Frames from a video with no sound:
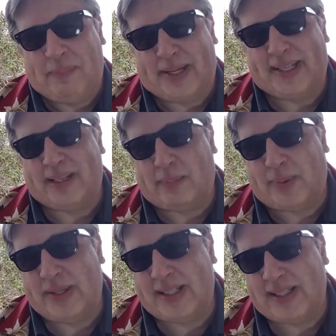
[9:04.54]
But the
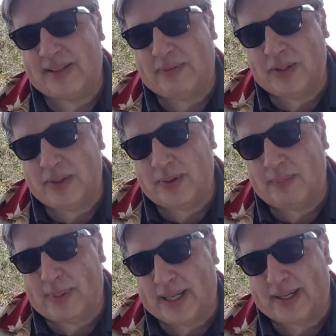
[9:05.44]
point is if you do
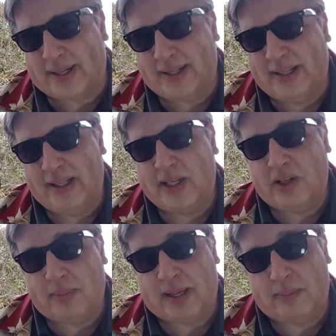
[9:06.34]
it better,
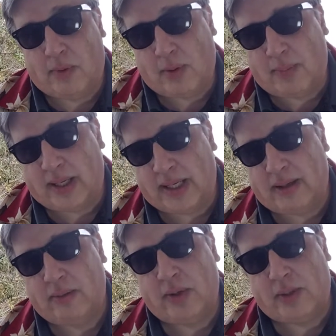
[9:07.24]
you'll make more money,
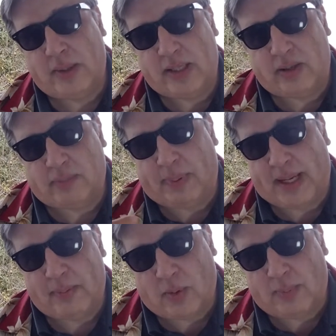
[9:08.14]
which means you'll
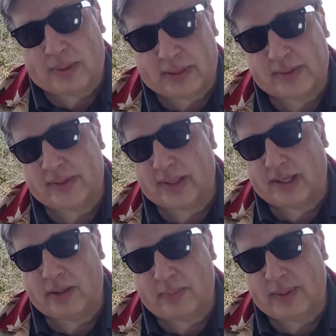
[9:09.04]
pay more bills
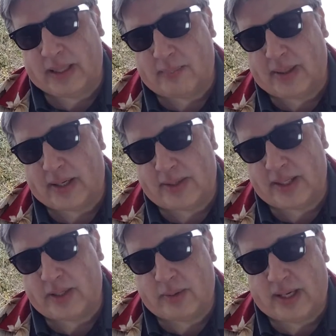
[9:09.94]
and you'll be in a better
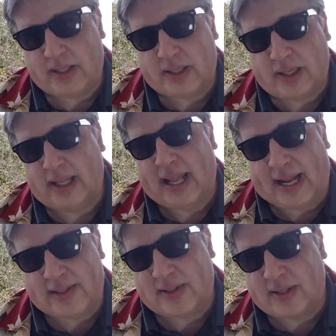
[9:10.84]
situation. And
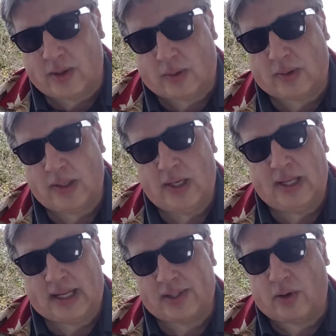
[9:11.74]
that's the goal.
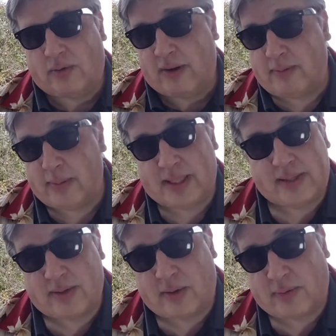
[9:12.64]
That's the goal for everybody.
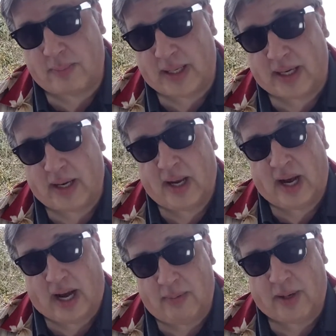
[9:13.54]
That's the goal for me.
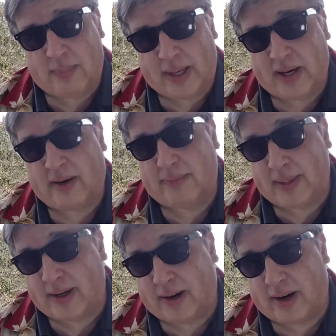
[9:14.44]
I want to pay off
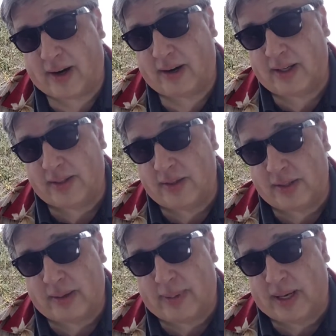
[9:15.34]
my car. As soon
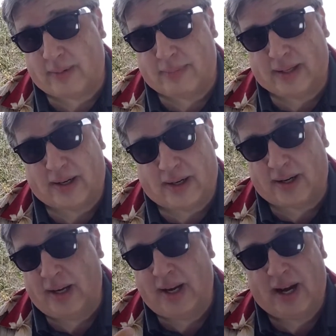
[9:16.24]
as I pay off my
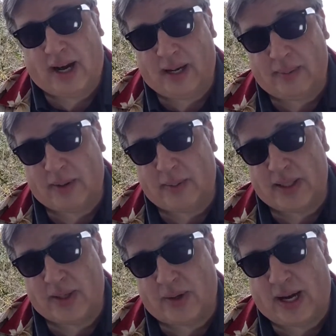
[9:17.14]
car, I'm going to be
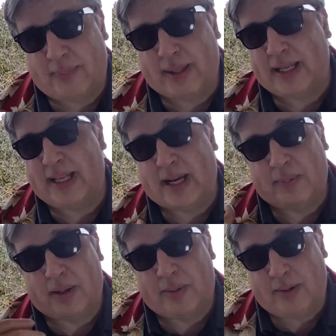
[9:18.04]
so happy, and then I'm
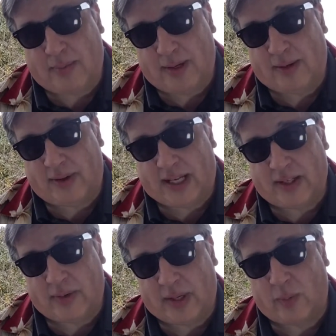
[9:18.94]
going to be
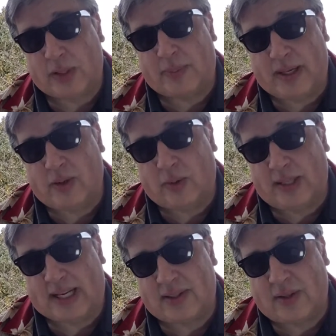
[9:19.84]
reevaluating what's my
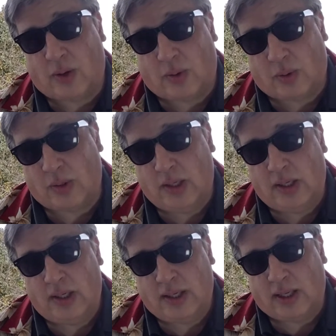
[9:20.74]
next goal.
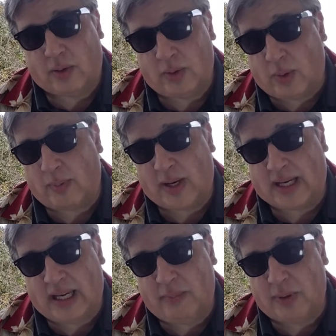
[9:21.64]
Do I want
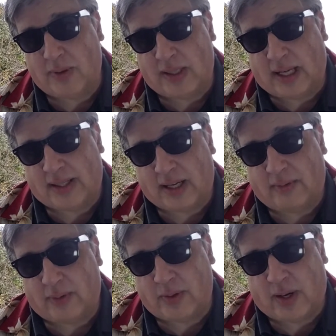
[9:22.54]
to keep using that
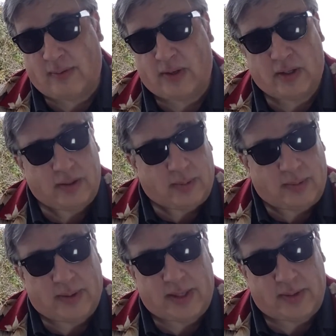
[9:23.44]
time for driving, or do I
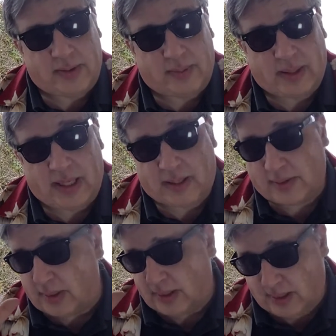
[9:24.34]
want to do something
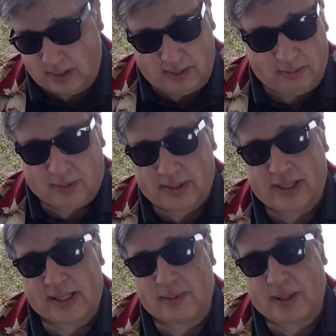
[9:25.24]
else? Well,
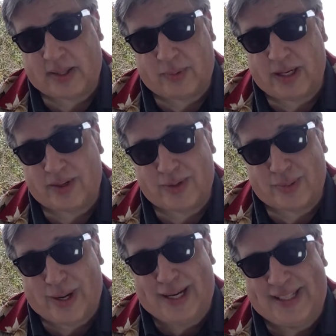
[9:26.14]
that's about 3 years
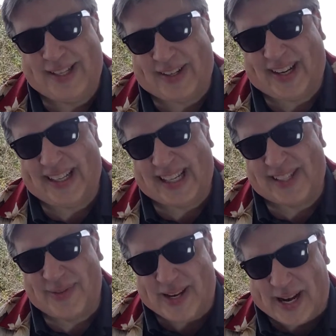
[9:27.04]
away, so I got
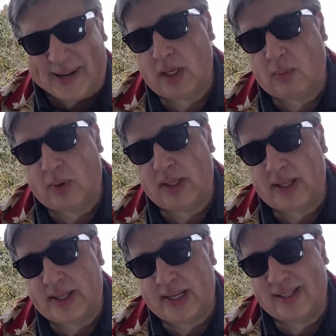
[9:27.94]
some time. And one of
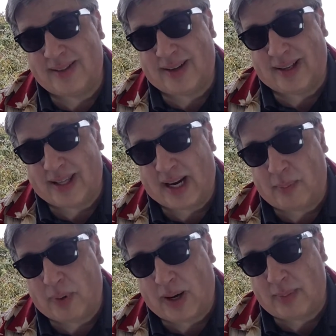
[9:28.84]
the things that I
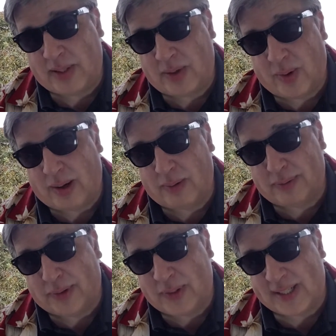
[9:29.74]
promise you I will
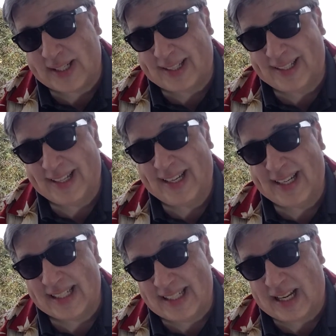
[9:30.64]
focus on
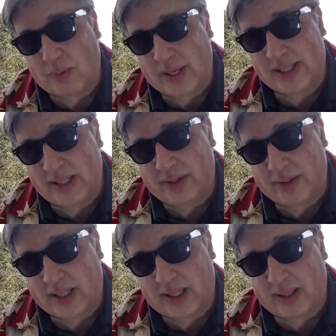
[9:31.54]
is not wasting your
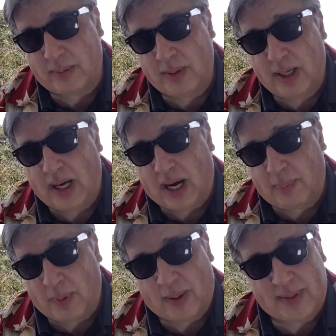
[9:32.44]
time. I
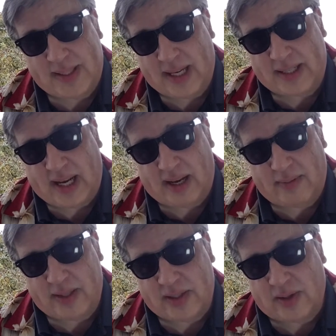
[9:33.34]
promise not to
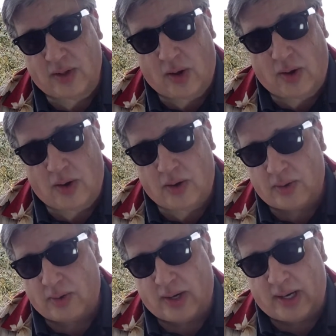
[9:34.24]
have these long,
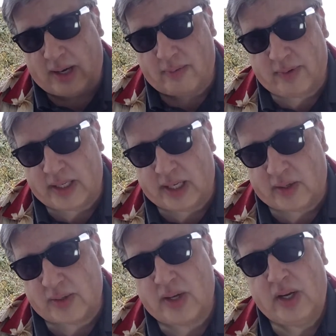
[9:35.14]
drawn-out
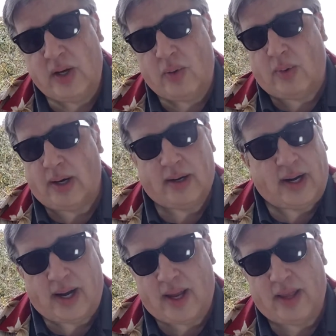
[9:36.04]
videos where
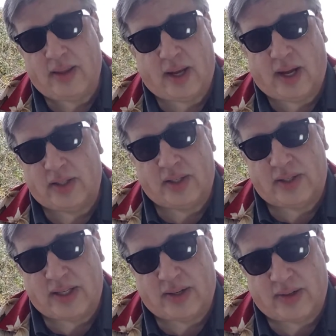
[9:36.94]
I just
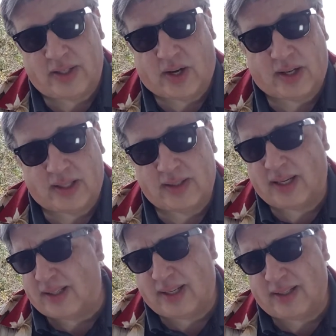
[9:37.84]
sit there and talk and
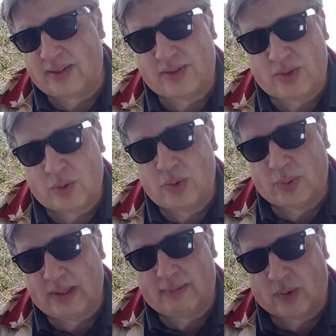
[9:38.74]
say things 2,
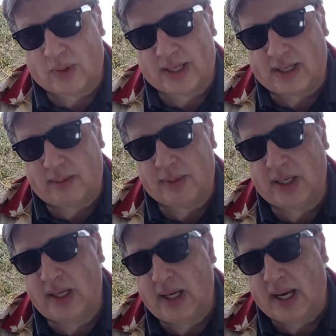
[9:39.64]
3, 4 times
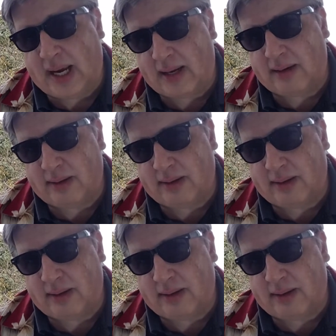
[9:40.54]
and